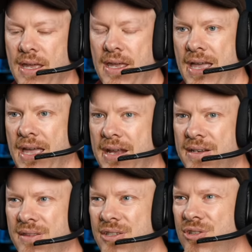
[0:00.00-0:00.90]
and
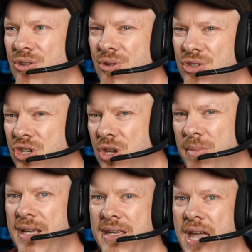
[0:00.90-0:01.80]
there's not so
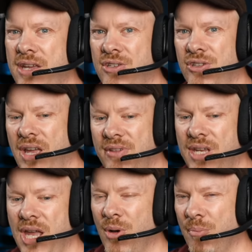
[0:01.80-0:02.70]
many occasions I have to
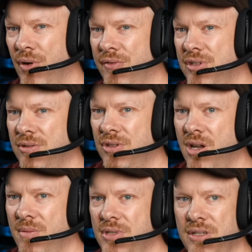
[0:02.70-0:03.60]
go above two times.